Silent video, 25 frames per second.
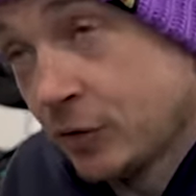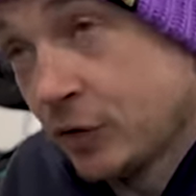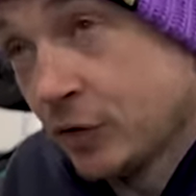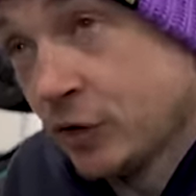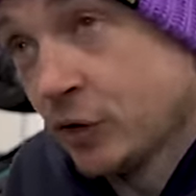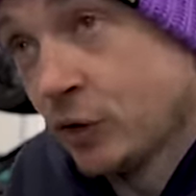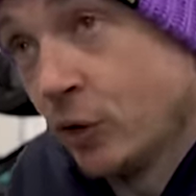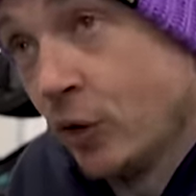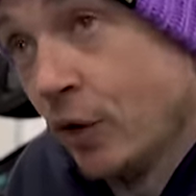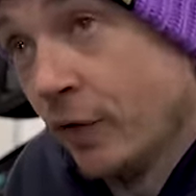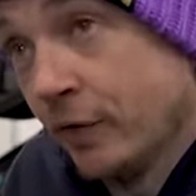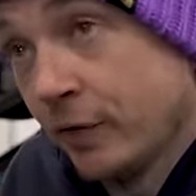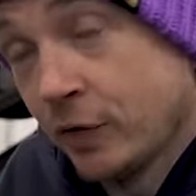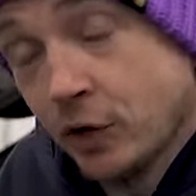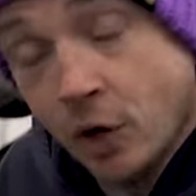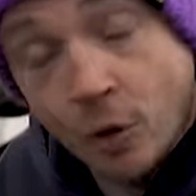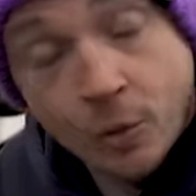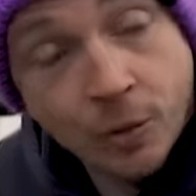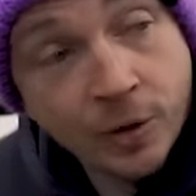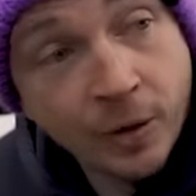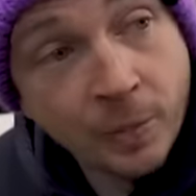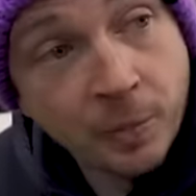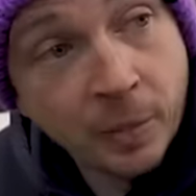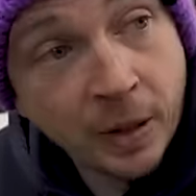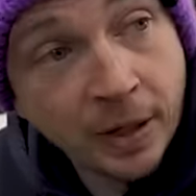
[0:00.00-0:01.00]
sort of
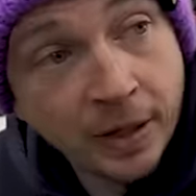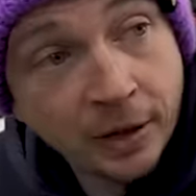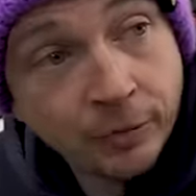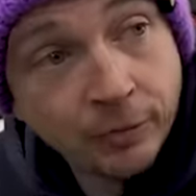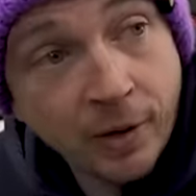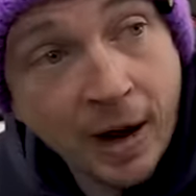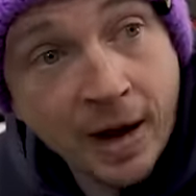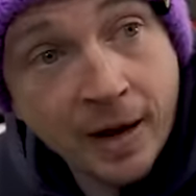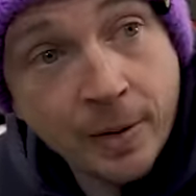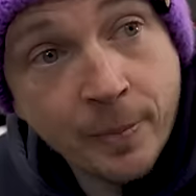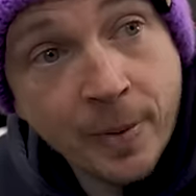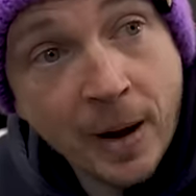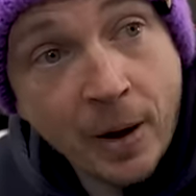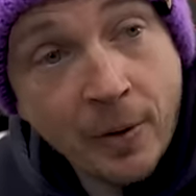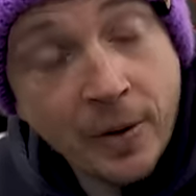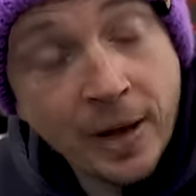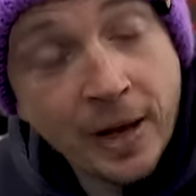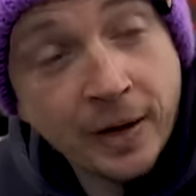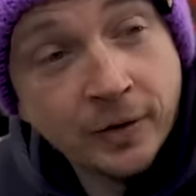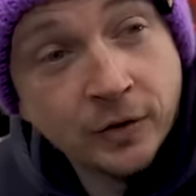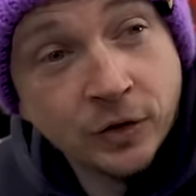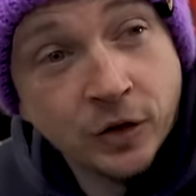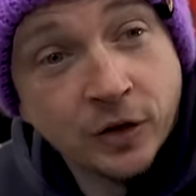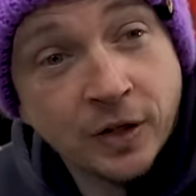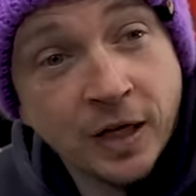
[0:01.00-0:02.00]
go on a bloody rant about
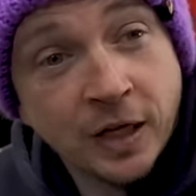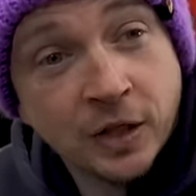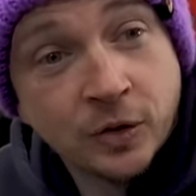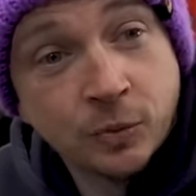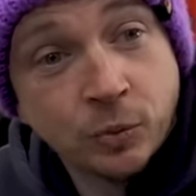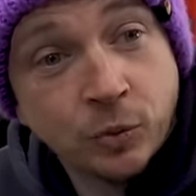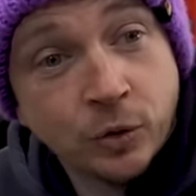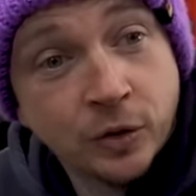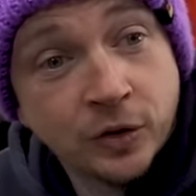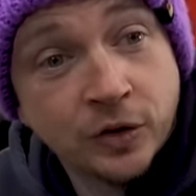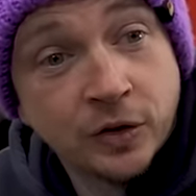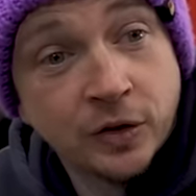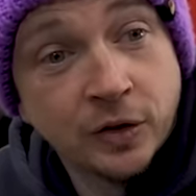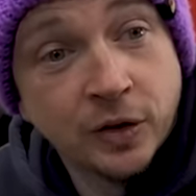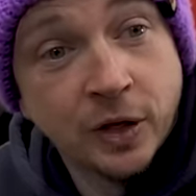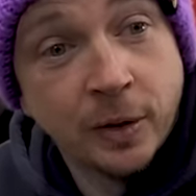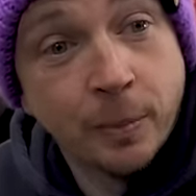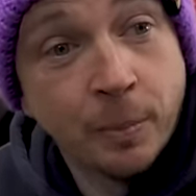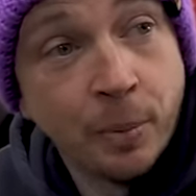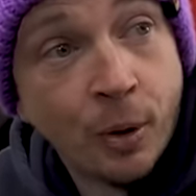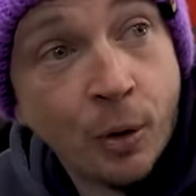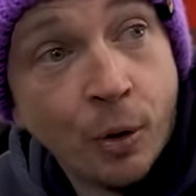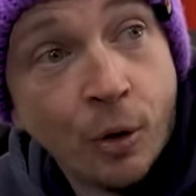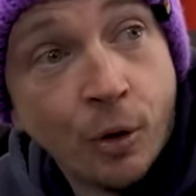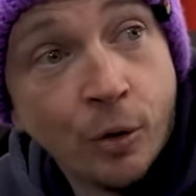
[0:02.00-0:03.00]
it. So this was
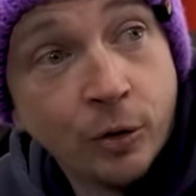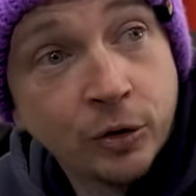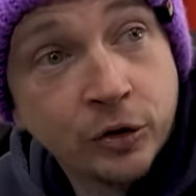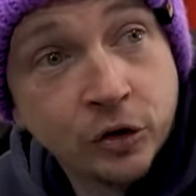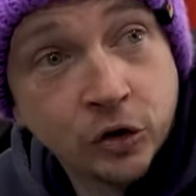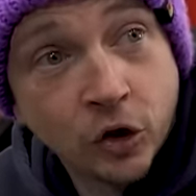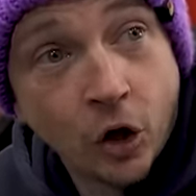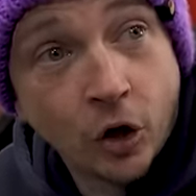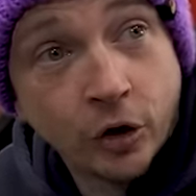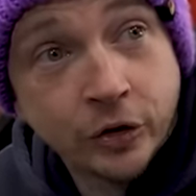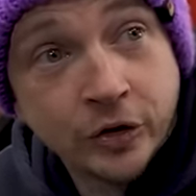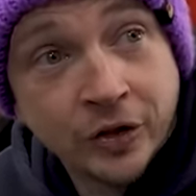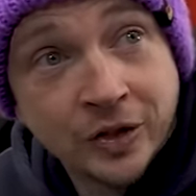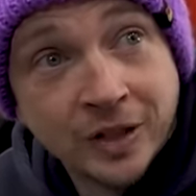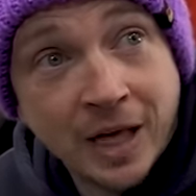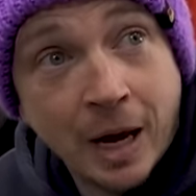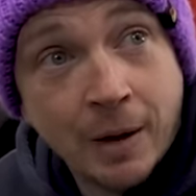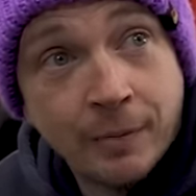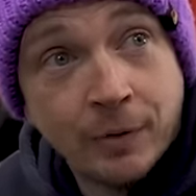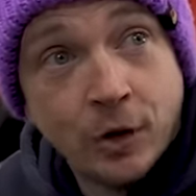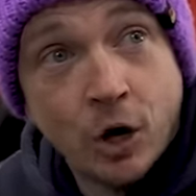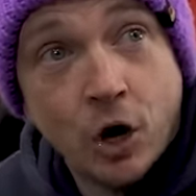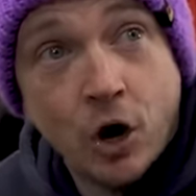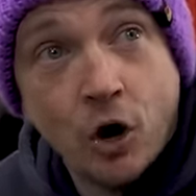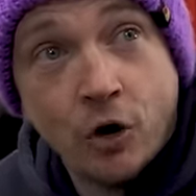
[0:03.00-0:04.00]
poor sods
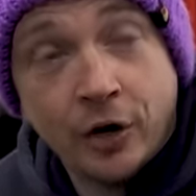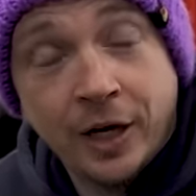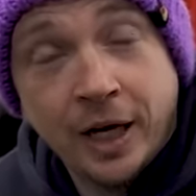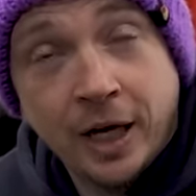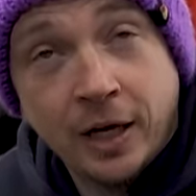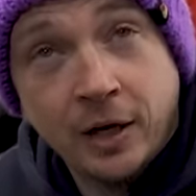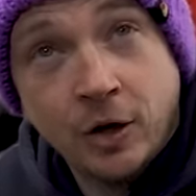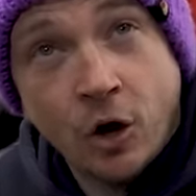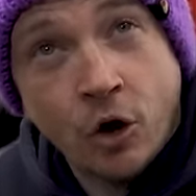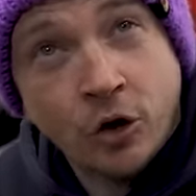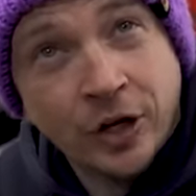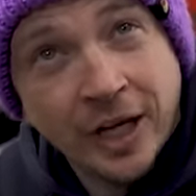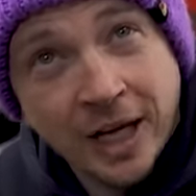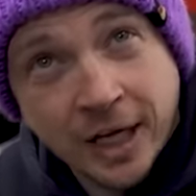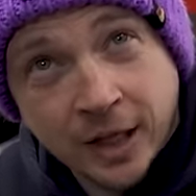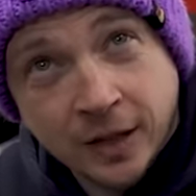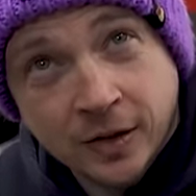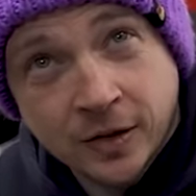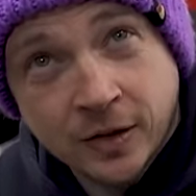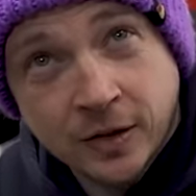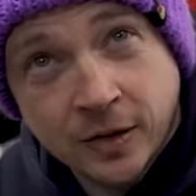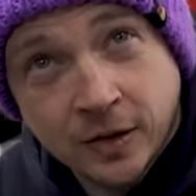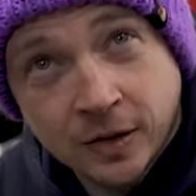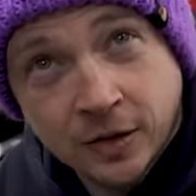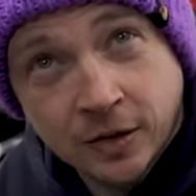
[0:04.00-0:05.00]
down at
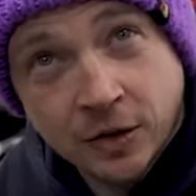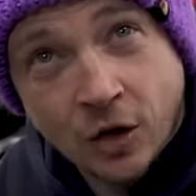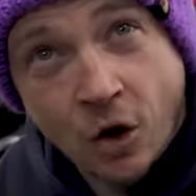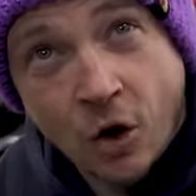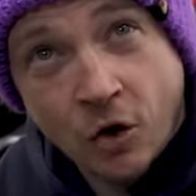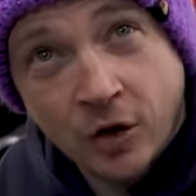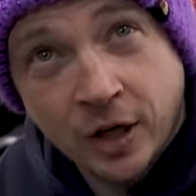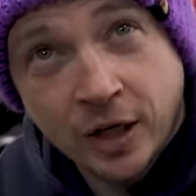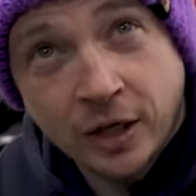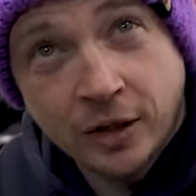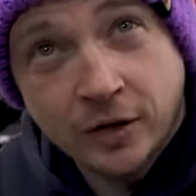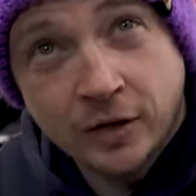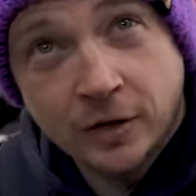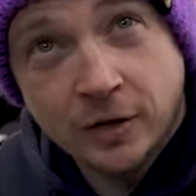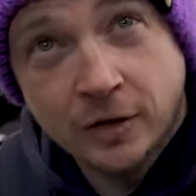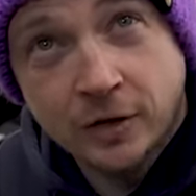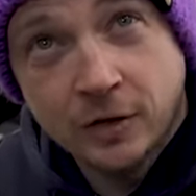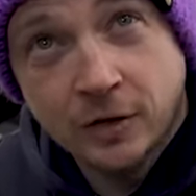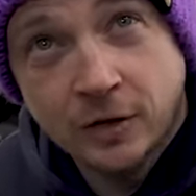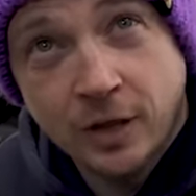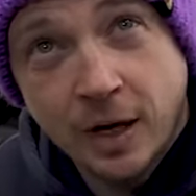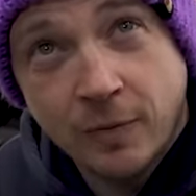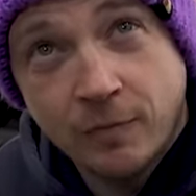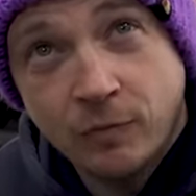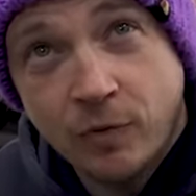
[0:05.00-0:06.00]
Onyx,
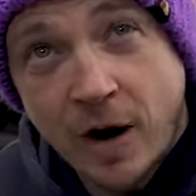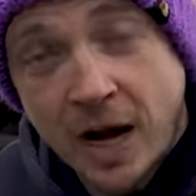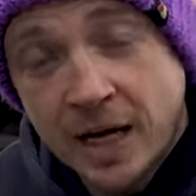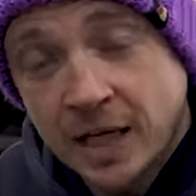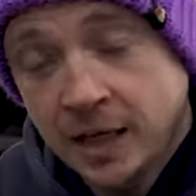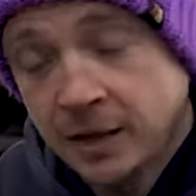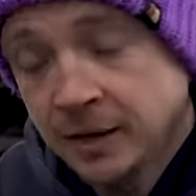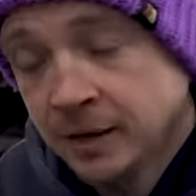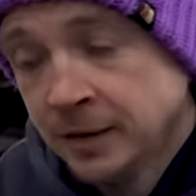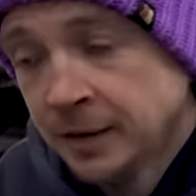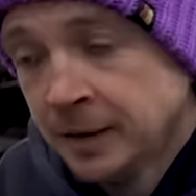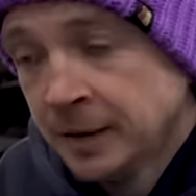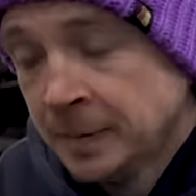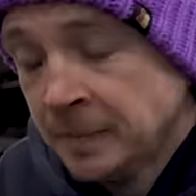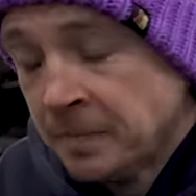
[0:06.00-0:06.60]
Onyx in yeah. Reading,